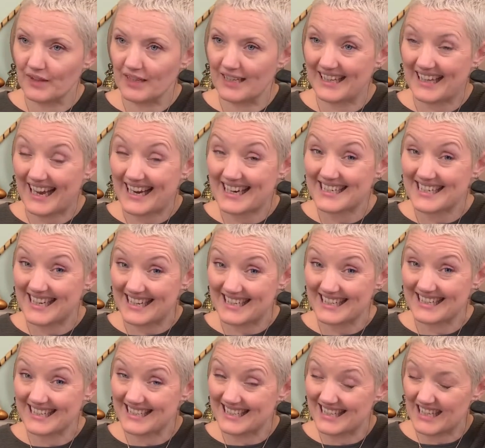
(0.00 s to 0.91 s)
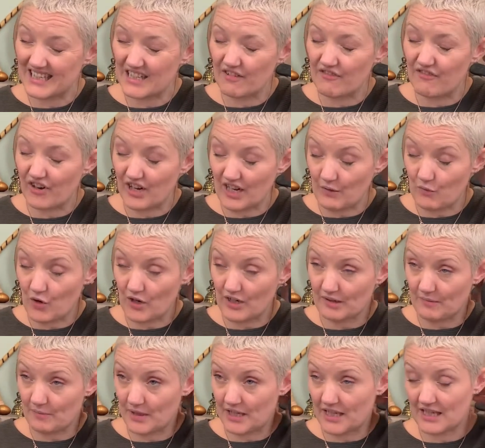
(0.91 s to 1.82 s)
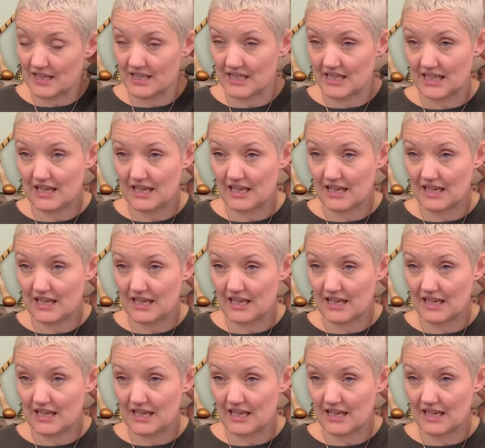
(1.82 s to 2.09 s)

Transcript: guidance is a funny one, because